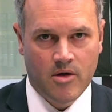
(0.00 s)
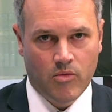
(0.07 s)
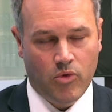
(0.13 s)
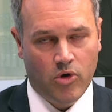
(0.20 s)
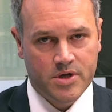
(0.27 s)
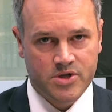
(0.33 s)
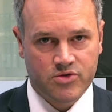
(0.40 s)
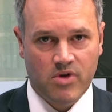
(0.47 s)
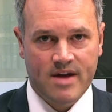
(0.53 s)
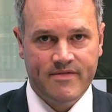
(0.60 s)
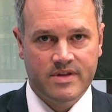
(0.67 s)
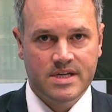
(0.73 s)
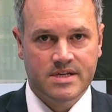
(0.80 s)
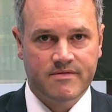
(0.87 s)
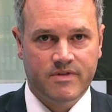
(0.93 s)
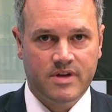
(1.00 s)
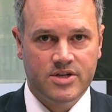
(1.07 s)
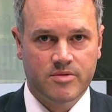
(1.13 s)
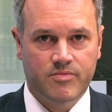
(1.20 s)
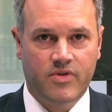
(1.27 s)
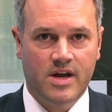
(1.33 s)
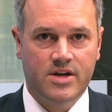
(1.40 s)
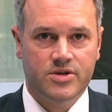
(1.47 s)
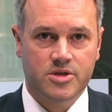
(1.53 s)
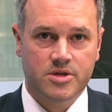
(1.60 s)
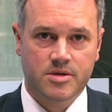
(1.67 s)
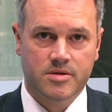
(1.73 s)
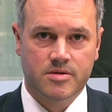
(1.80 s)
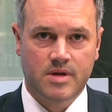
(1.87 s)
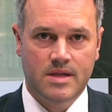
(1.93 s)
What is driving these inflation
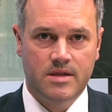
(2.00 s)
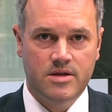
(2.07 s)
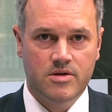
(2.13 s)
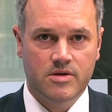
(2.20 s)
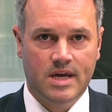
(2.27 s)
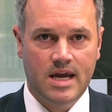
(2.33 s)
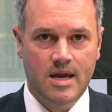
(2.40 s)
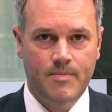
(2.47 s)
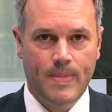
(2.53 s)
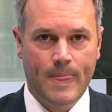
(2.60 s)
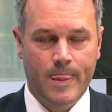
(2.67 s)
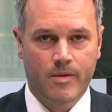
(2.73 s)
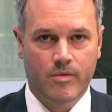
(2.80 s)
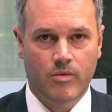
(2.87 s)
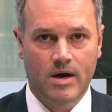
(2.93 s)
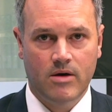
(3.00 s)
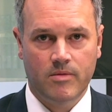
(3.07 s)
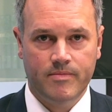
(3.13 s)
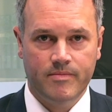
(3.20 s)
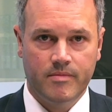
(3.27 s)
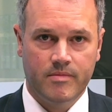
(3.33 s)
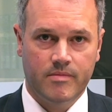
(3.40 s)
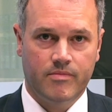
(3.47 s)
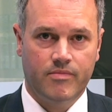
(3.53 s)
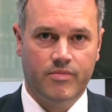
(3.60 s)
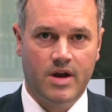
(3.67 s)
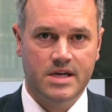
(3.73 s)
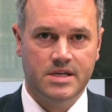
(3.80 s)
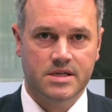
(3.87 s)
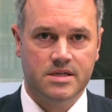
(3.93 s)
pressures in the UK? Well,
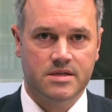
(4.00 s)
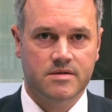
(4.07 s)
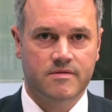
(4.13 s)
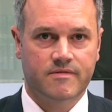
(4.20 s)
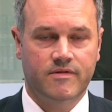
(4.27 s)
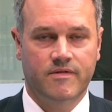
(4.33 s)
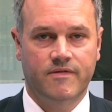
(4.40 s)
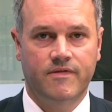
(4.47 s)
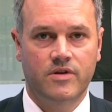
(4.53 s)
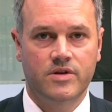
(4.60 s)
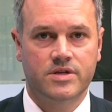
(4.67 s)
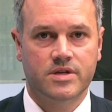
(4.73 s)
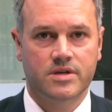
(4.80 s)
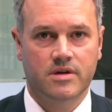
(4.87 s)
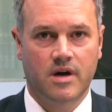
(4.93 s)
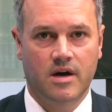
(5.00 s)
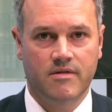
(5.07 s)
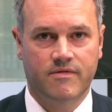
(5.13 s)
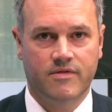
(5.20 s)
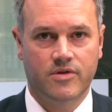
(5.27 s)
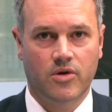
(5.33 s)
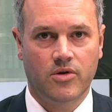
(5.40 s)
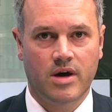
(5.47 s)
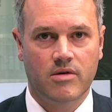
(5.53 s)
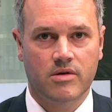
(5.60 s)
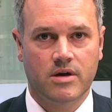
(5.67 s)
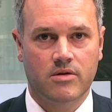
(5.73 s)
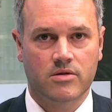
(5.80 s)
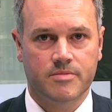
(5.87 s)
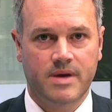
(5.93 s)
prices for food and for
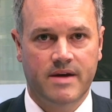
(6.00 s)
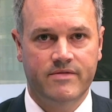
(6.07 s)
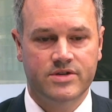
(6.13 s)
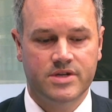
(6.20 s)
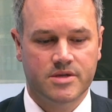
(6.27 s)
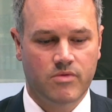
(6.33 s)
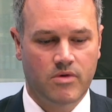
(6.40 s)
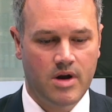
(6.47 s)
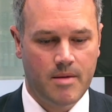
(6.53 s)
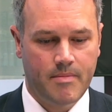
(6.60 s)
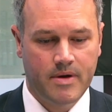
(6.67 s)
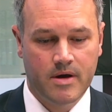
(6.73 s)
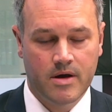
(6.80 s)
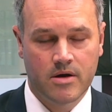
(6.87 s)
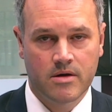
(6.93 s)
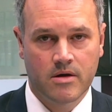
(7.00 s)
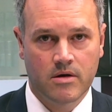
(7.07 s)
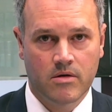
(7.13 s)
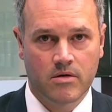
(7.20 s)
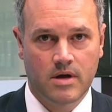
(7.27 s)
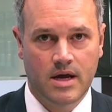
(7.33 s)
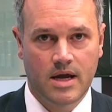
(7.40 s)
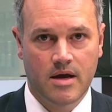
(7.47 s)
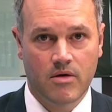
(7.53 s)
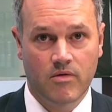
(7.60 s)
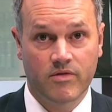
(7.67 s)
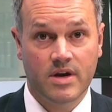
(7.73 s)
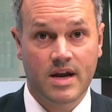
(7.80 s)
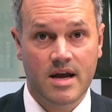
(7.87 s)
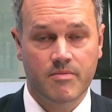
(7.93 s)
non-alcoholic beverages were up
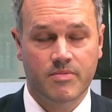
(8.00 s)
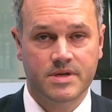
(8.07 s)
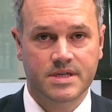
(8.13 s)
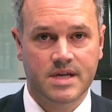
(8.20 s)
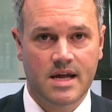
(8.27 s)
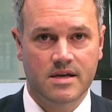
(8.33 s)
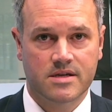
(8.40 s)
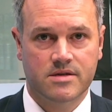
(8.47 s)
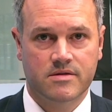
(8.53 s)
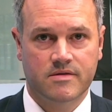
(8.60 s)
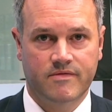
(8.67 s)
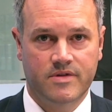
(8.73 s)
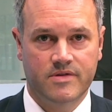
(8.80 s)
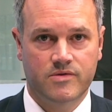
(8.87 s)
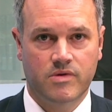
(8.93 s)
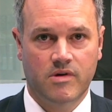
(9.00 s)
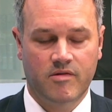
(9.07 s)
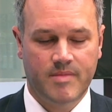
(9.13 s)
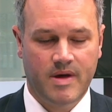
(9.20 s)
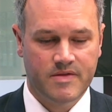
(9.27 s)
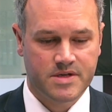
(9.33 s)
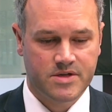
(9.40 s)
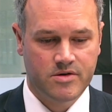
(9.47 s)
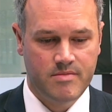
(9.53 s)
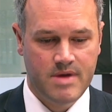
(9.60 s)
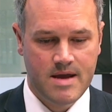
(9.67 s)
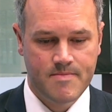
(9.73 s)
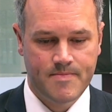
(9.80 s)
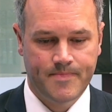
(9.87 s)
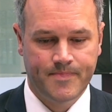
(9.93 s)
over 9% for the 12 months through
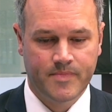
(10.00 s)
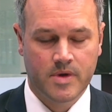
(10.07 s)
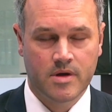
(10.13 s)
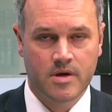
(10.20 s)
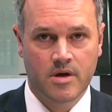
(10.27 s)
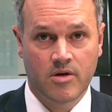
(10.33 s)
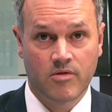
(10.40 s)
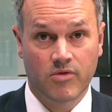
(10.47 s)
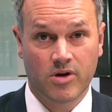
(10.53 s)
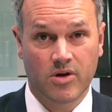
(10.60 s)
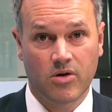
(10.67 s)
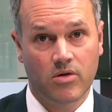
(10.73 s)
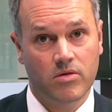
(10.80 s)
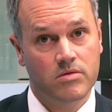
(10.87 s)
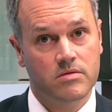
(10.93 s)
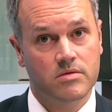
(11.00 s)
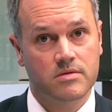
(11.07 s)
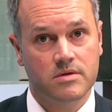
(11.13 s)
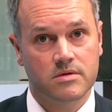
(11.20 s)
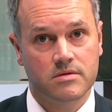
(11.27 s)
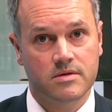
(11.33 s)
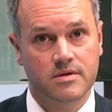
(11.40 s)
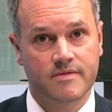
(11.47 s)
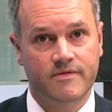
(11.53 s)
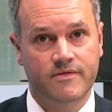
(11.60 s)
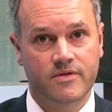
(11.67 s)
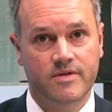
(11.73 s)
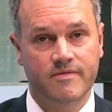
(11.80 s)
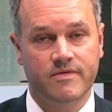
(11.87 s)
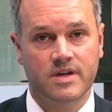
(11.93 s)
May. Recall that
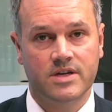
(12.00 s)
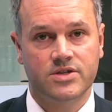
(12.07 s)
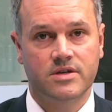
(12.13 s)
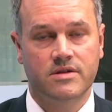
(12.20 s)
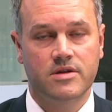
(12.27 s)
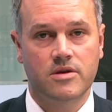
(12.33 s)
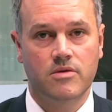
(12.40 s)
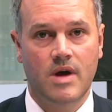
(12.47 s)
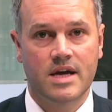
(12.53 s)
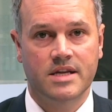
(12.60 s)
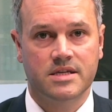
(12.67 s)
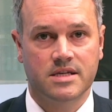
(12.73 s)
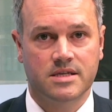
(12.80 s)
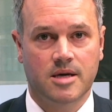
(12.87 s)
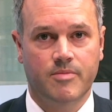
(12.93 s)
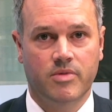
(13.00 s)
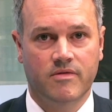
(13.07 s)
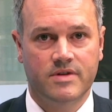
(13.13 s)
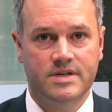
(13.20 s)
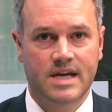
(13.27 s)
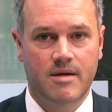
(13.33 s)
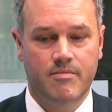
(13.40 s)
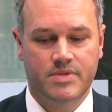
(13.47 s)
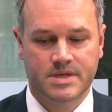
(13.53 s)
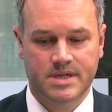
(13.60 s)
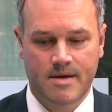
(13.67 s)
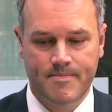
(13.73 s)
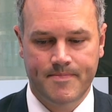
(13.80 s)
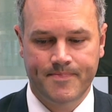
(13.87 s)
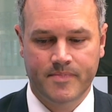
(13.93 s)
food inflation in the US is up over 10%.